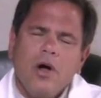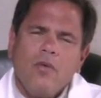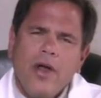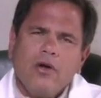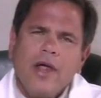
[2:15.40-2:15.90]

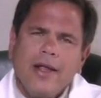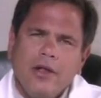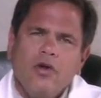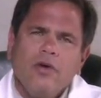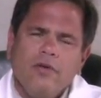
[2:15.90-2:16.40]
greater
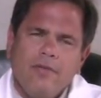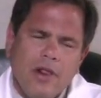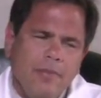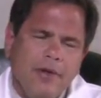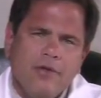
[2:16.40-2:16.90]
likelihood of
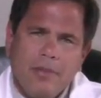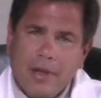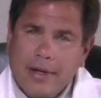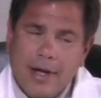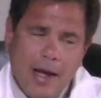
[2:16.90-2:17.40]
developing something
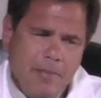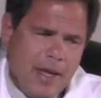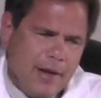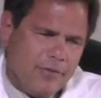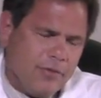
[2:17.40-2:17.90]
like
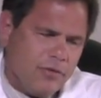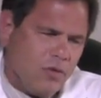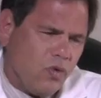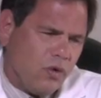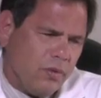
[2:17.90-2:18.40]
diabetes, which is
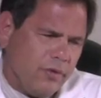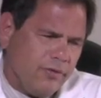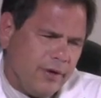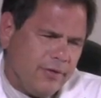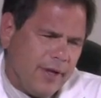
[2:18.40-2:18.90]
a horrible
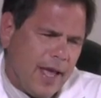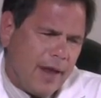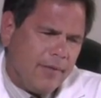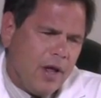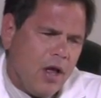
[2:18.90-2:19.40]
disease to
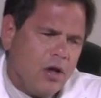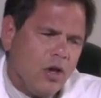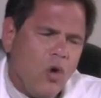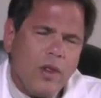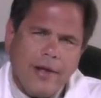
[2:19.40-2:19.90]
get.
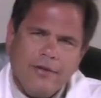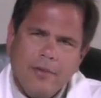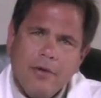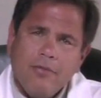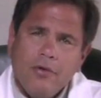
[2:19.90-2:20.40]
Low
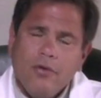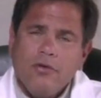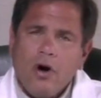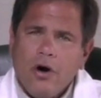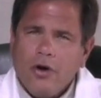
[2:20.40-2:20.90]
glycemic
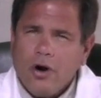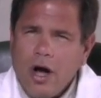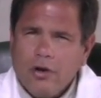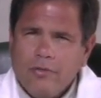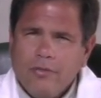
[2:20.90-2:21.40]
foods are your
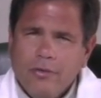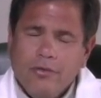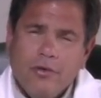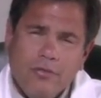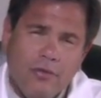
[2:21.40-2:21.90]
colored
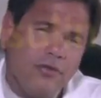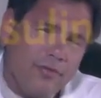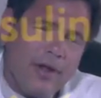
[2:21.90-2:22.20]
foods, your fruits and